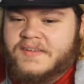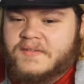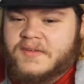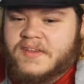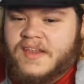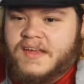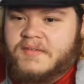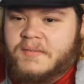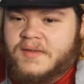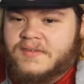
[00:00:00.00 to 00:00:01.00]
for the
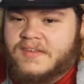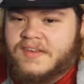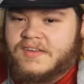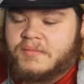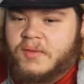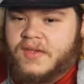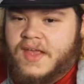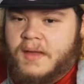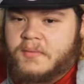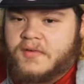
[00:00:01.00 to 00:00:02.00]
life of me. Let's get display
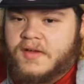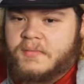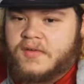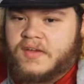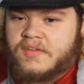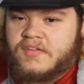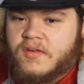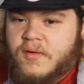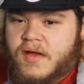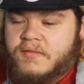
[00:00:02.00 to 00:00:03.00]
capture up so I can
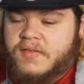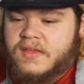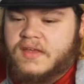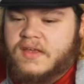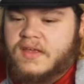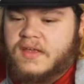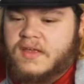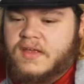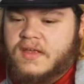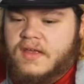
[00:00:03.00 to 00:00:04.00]
show off the
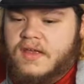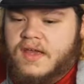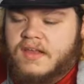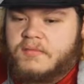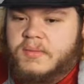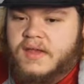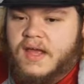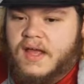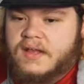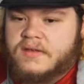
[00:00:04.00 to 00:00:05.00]

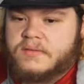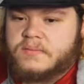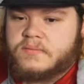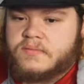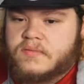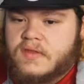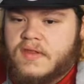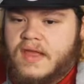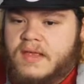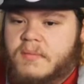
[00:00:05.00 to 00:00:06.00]
Aspion
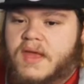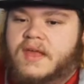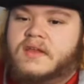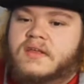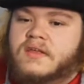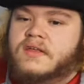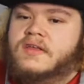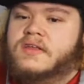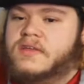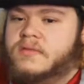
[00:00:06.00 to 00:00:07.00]
that he made,
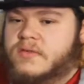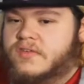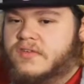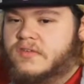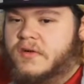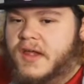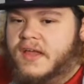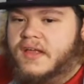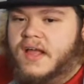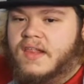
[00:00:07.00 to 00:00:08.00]
which looks great.
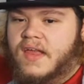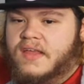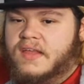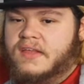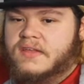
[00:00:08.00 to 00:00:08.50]
I like it.